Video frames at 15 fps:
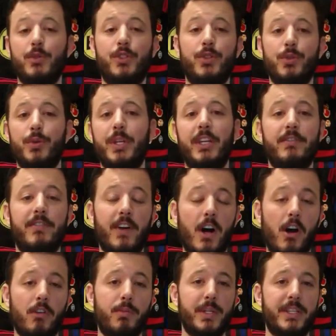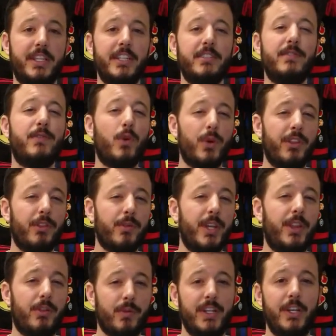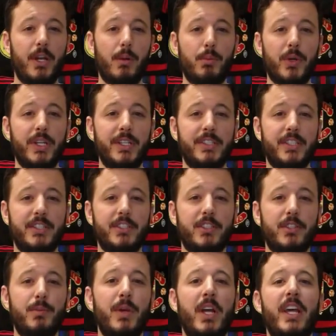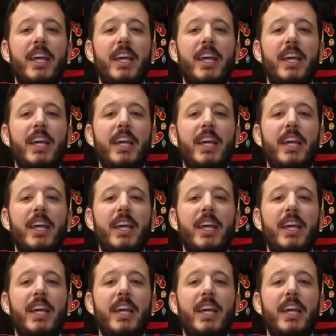to evolve, but this 4-3-3 numbering system